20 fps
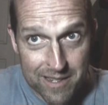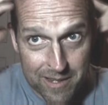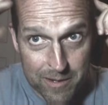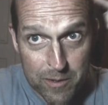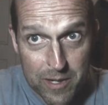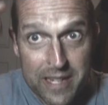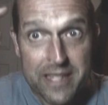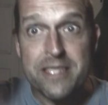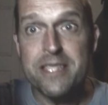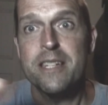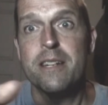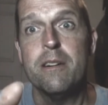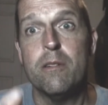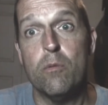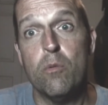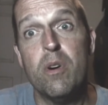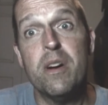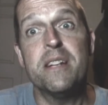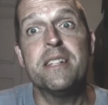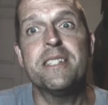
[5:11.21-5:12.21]

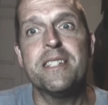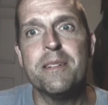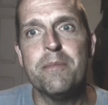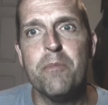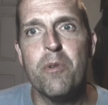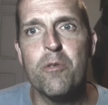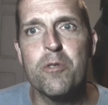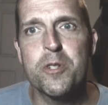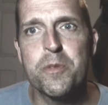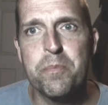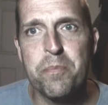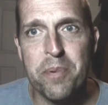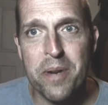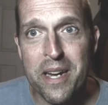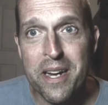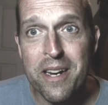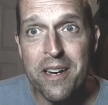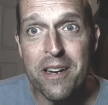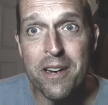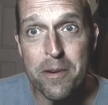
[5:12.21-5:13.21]
was the most
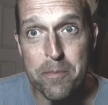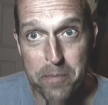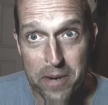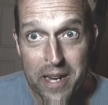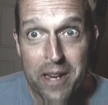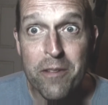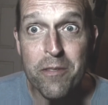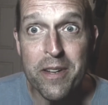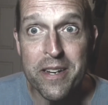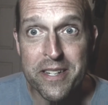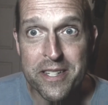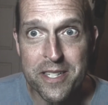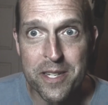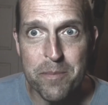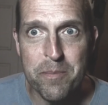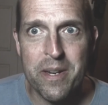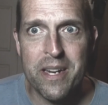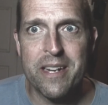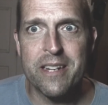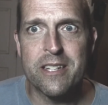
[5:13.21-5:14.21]
appealing to
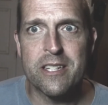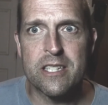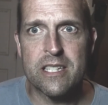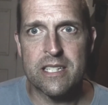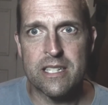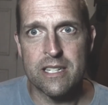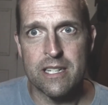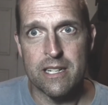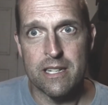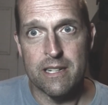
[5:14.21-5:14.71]
me is